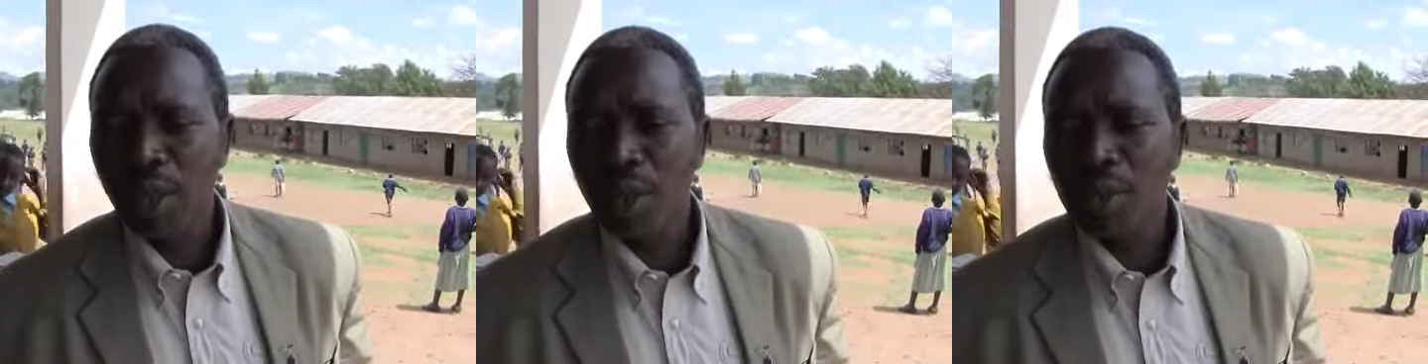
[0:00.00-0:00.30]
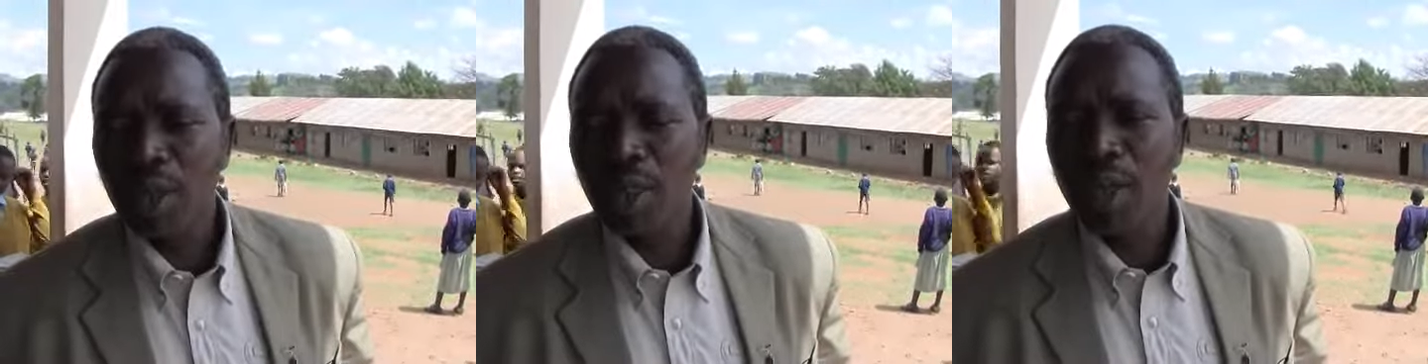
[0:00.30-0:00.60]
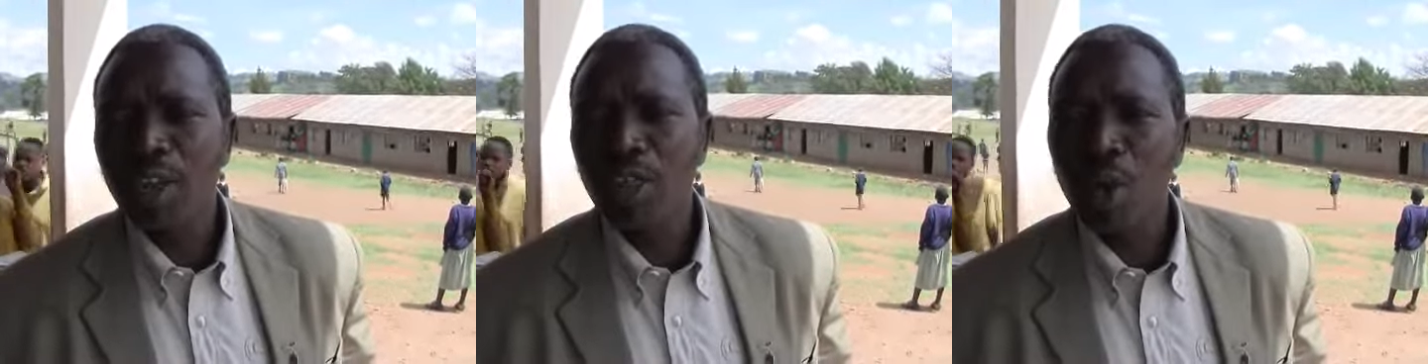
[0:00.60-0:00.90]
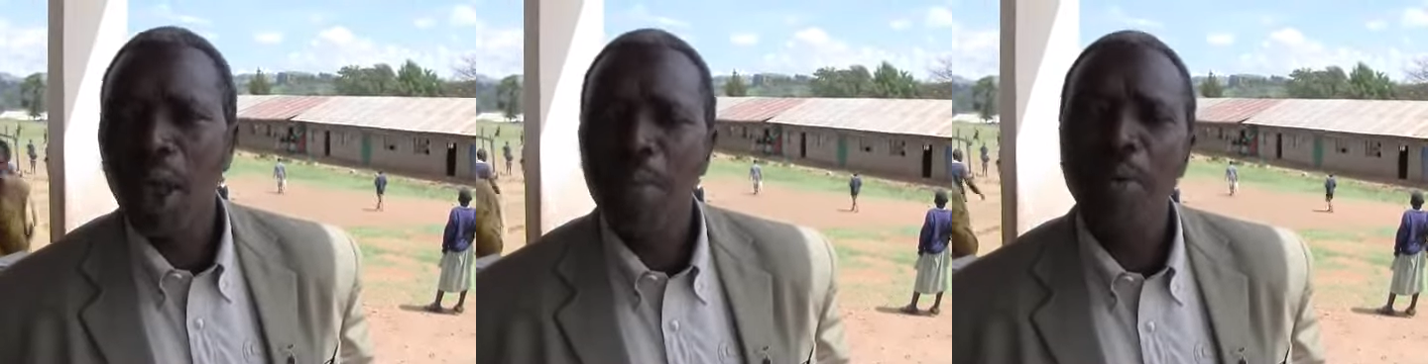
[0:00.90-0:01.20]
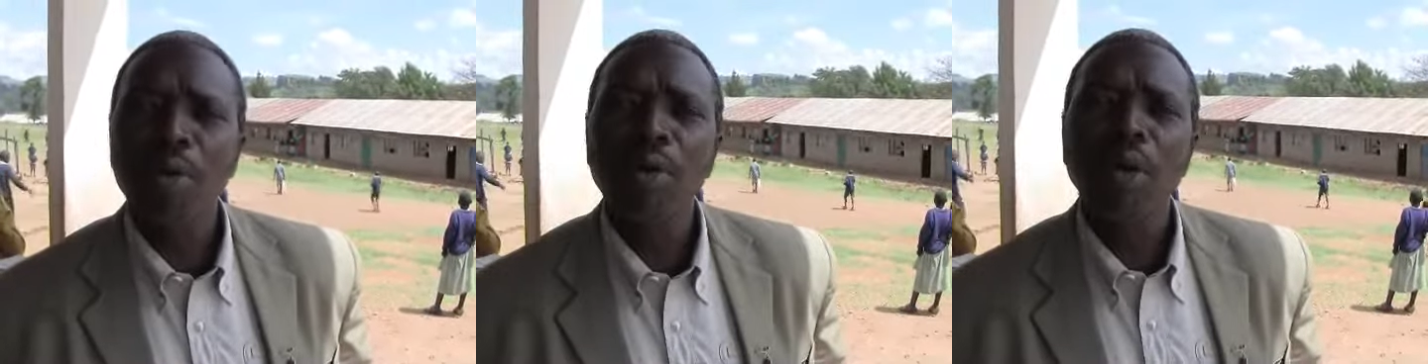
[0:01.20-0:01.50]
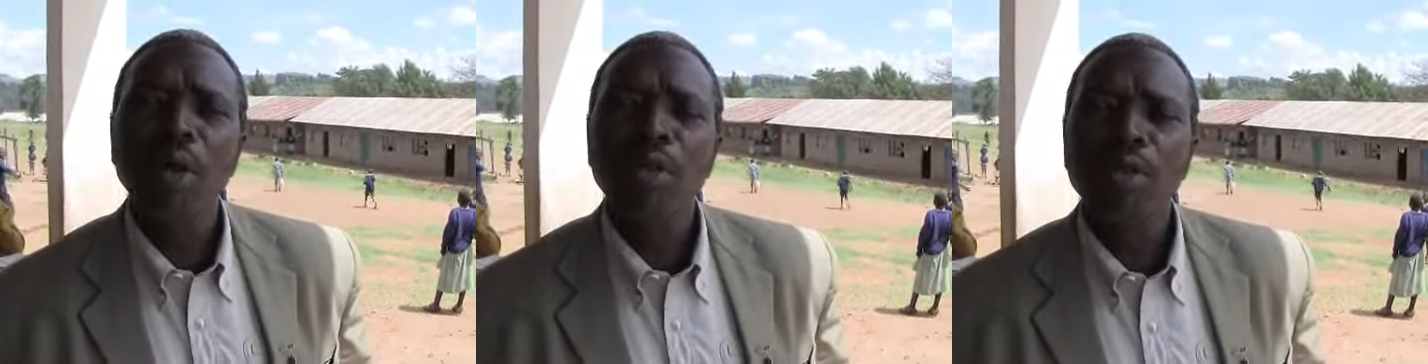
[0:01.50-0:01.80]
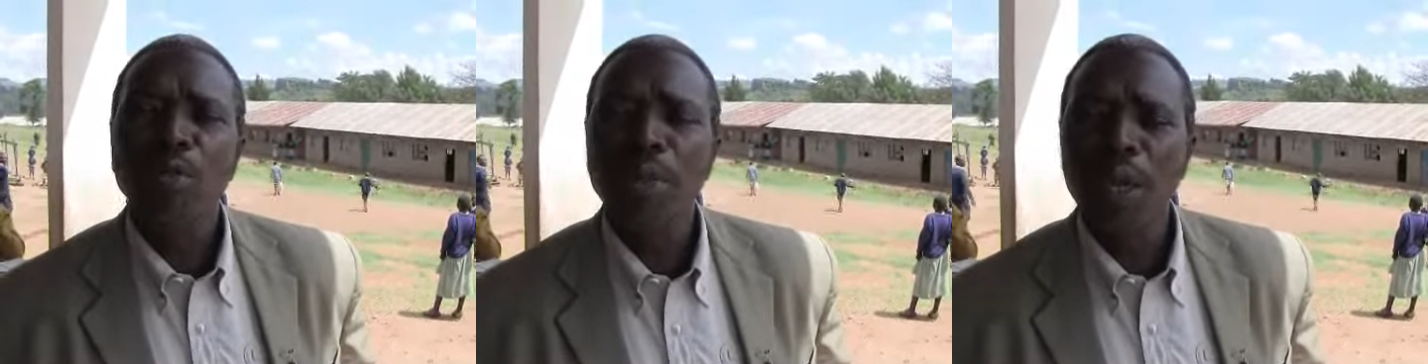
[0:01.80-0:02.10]
they got that we were able
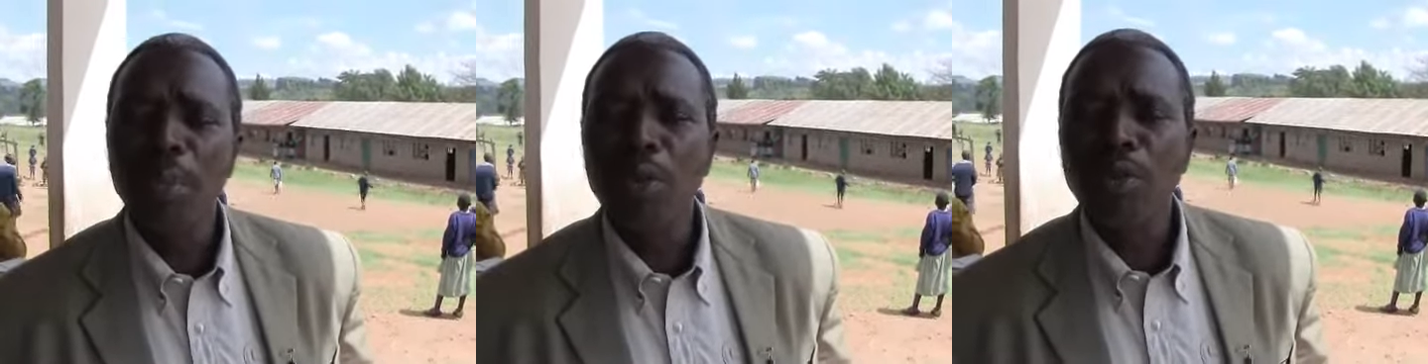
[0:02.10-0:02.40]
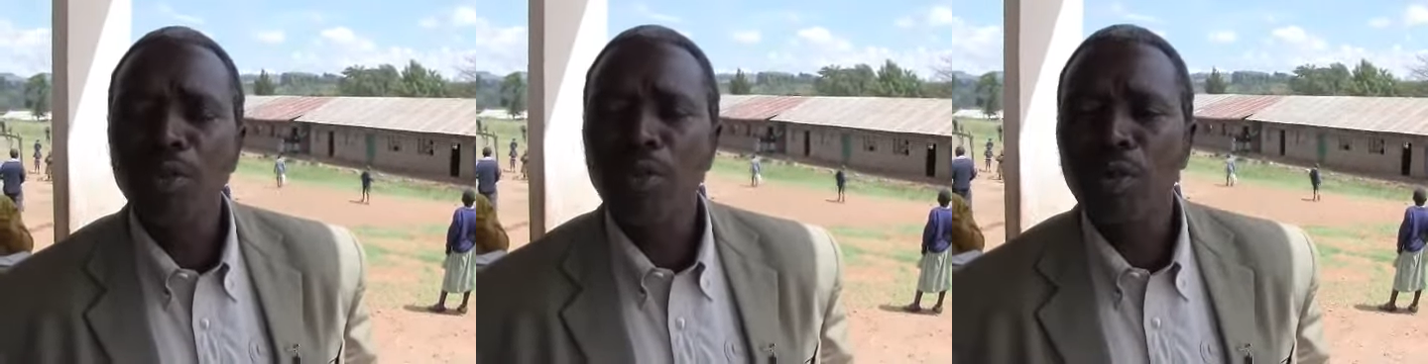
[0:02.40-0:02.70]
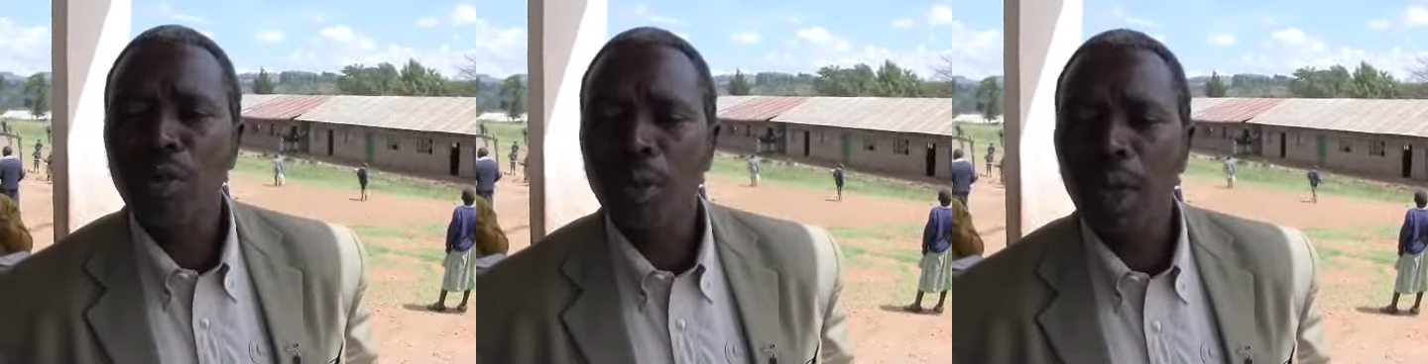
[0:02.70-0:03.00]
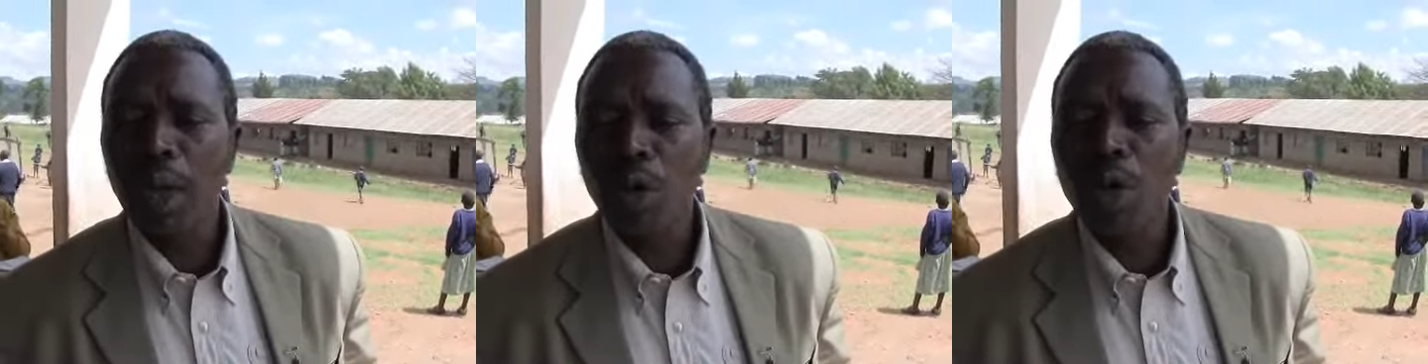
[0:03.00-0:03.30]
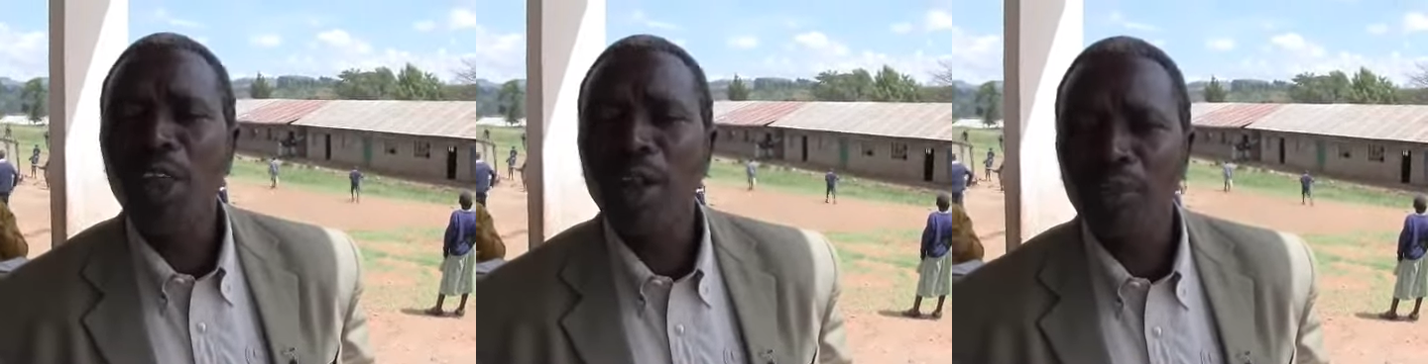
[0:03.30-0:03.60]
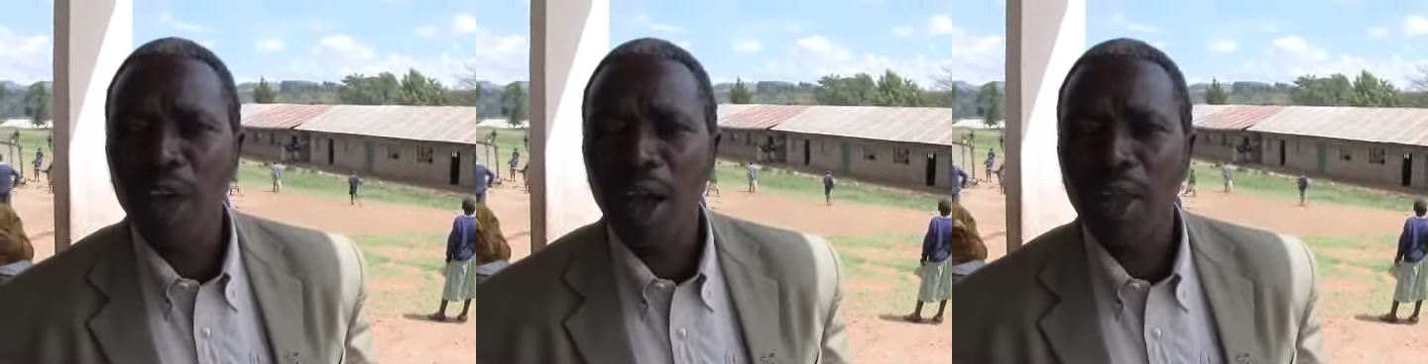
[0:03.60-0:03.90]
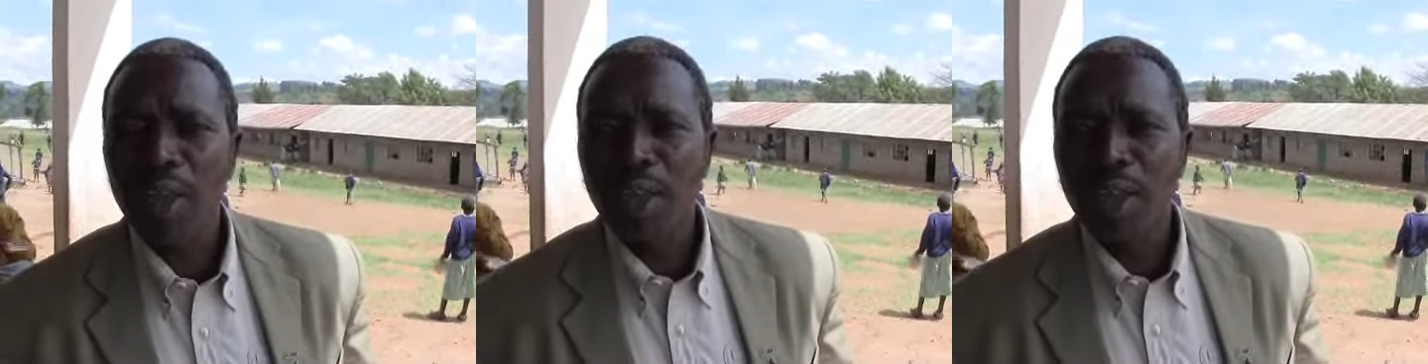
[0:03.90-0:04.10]
to be able to uh, go that far.